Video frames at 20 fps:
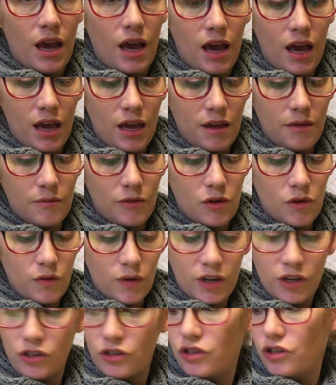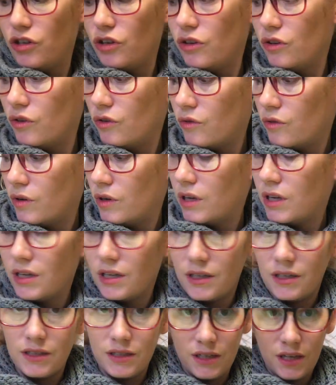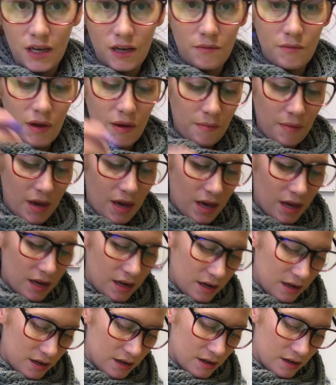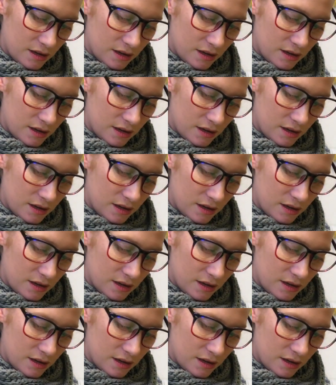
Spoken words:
I am going to take my pen